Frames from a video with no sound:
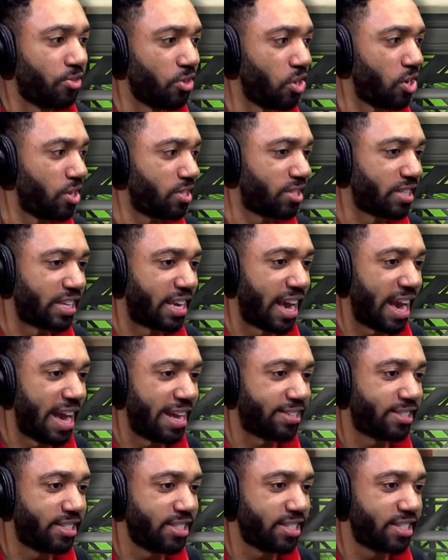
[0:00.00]
first
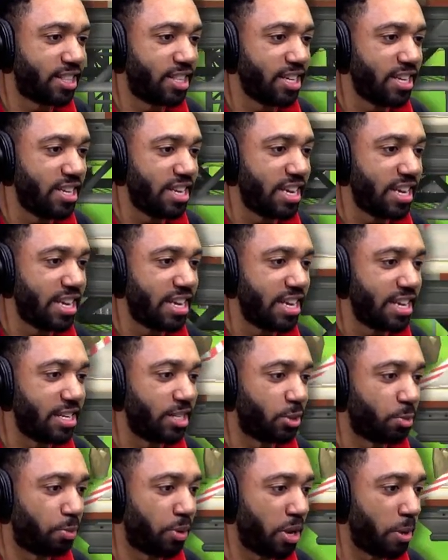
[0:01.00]
catches the
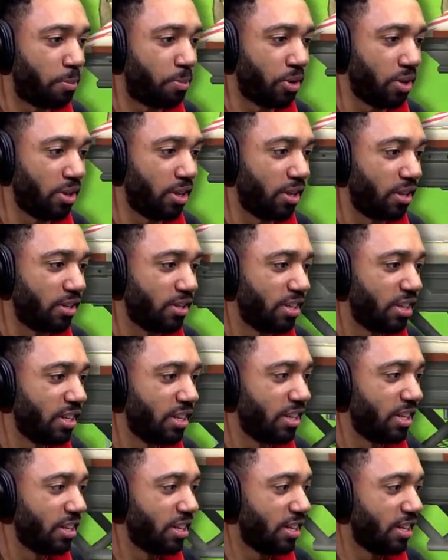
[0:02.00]
knees, people.
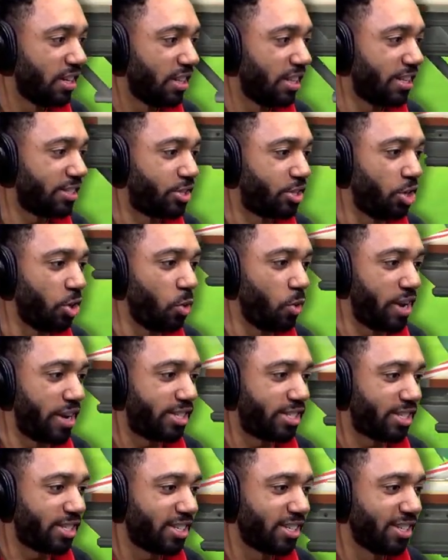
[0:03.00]
Let's do
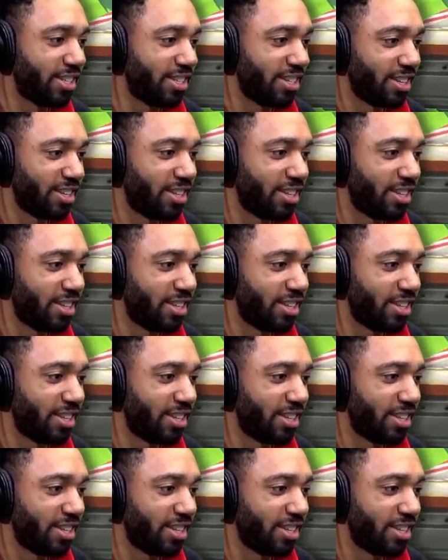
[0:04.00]
it.